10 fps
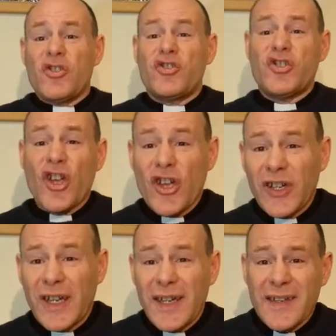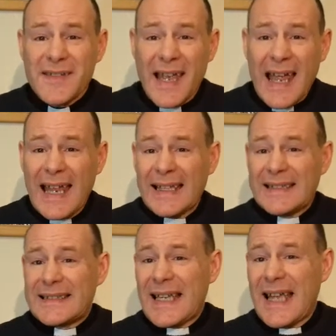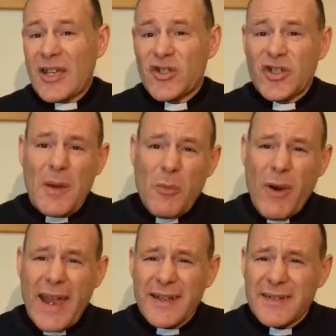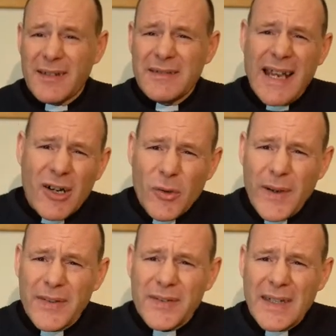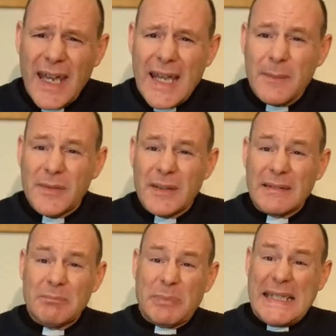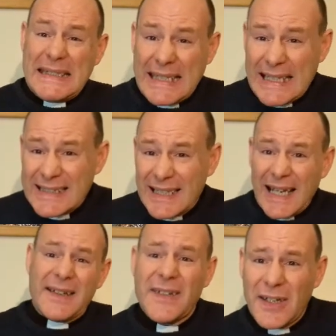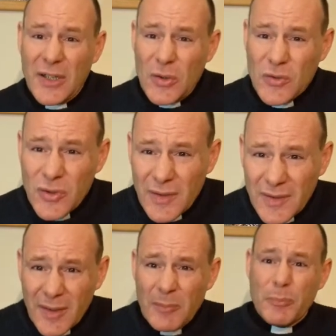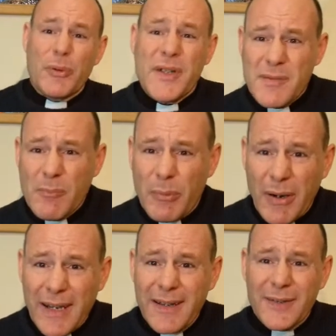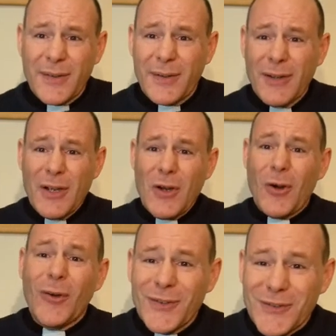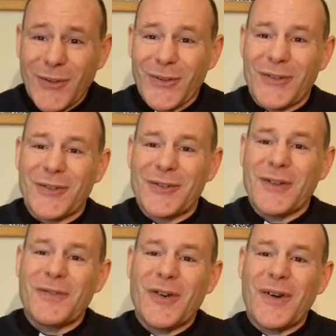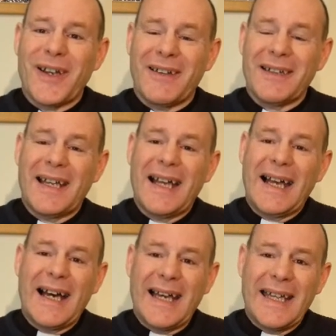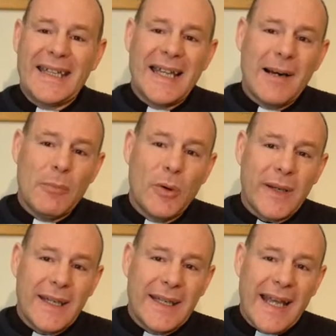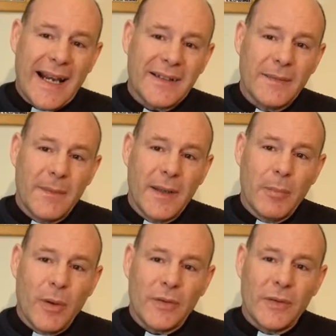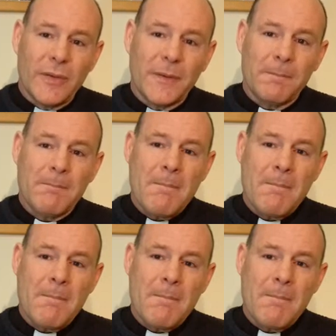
journeys and shipwrecks and narrow escapes and beatings and executions and prison breaks and all sorts of stuff going on in that book, in the Acts of the Apostles.